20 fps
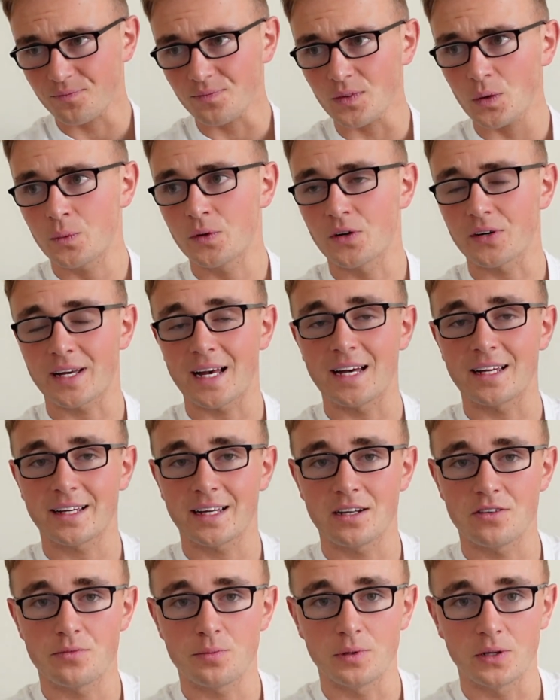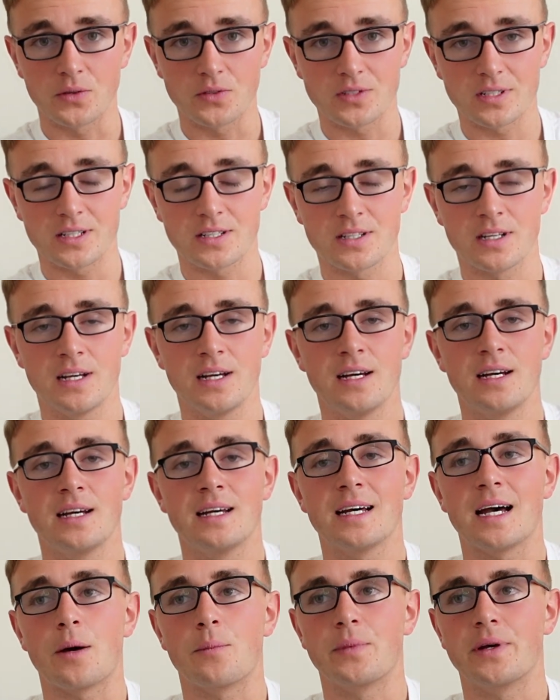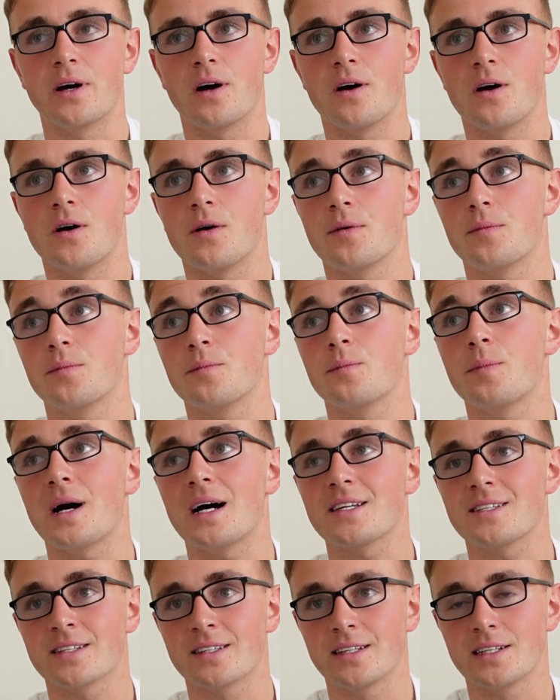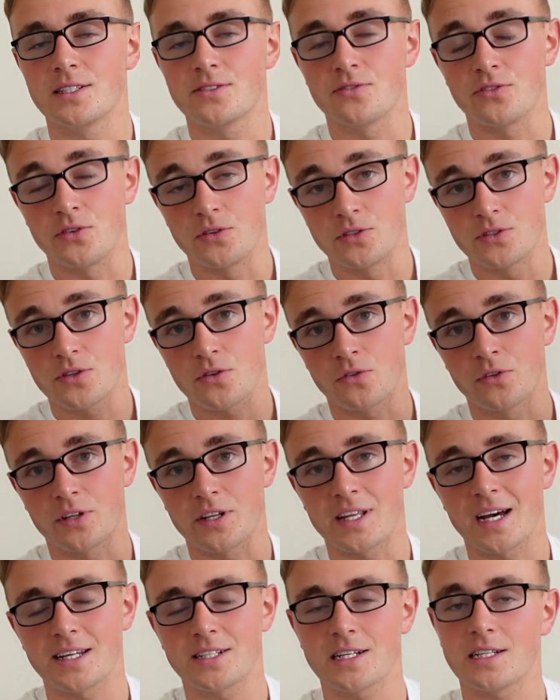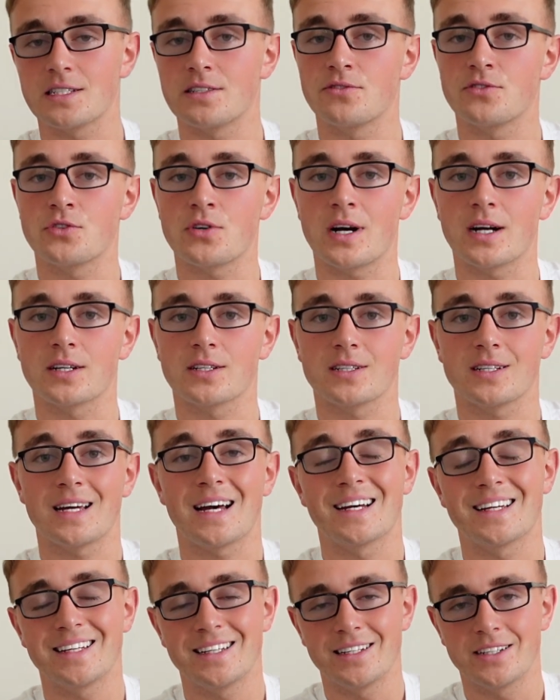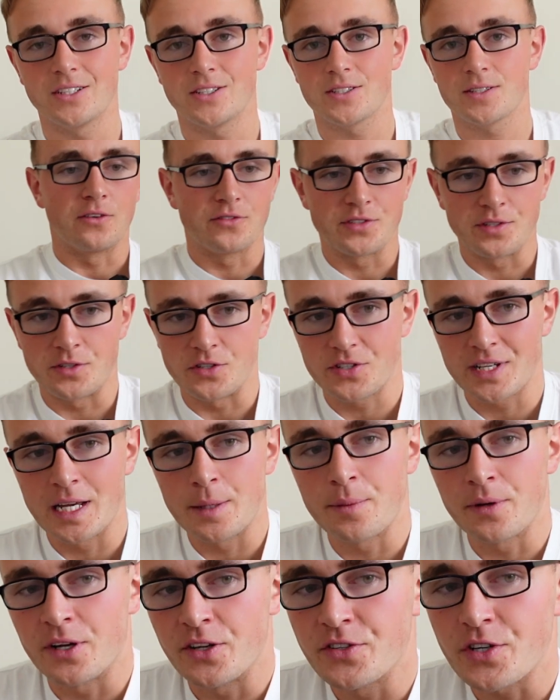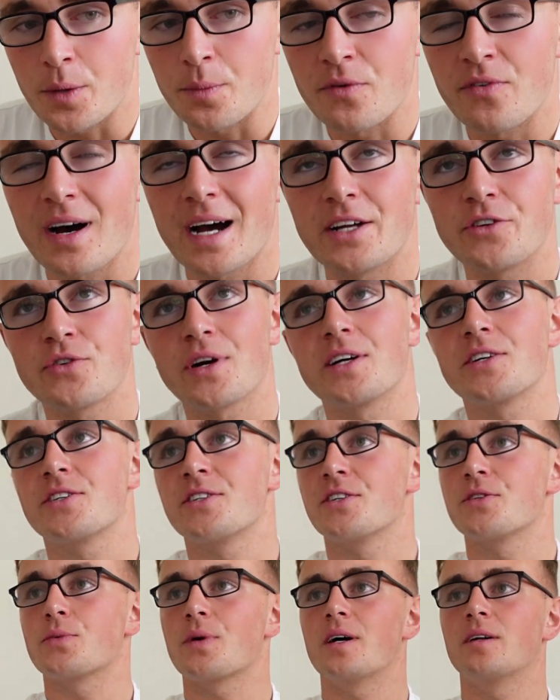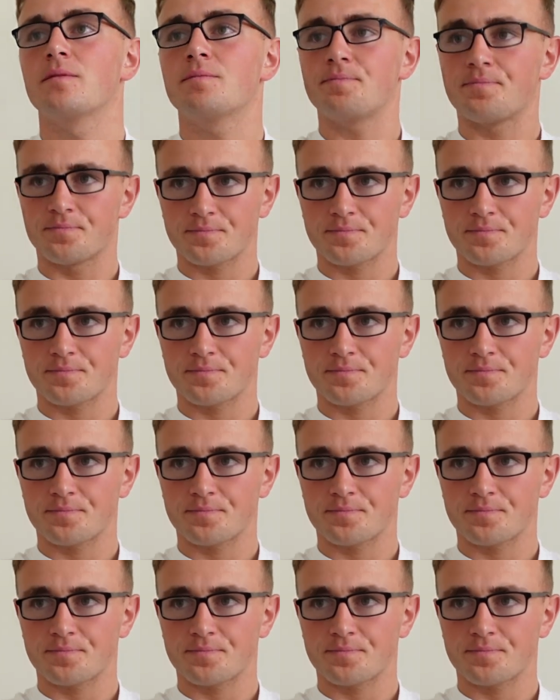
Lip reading: we're not getting kind of bloated, and we are passing these foods through the digestive tract at ease. And obviously just keeping on top of hydration as well.